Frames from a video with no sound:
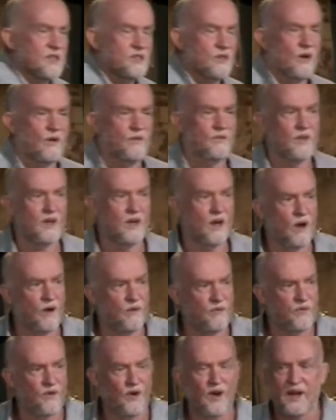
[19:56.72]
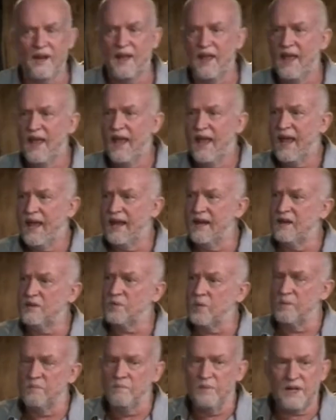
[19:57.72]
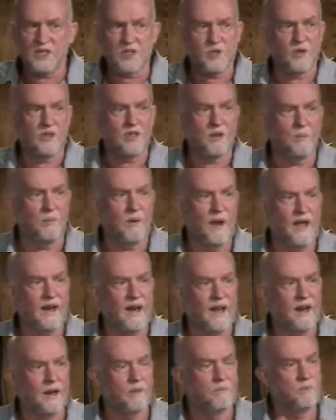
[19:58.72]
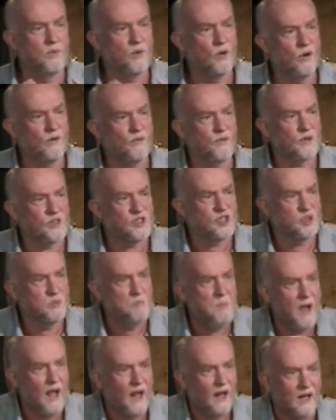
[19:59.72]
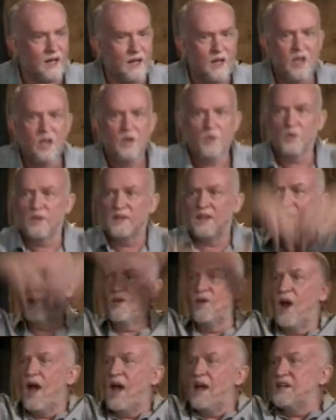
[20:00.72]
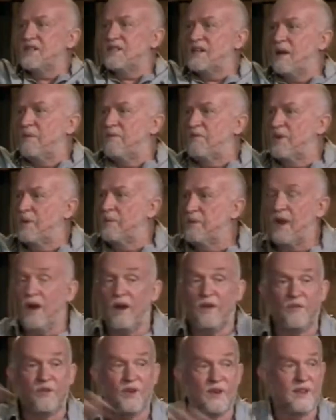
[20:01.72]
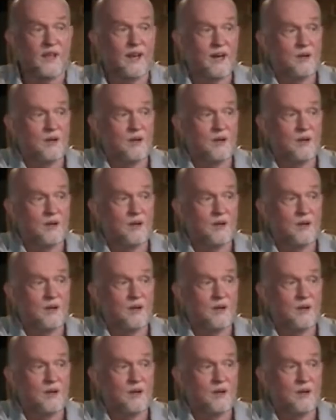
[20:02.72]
of the offering, and it would mix with the blood, and a beautiful smell would then rise up from the offering that had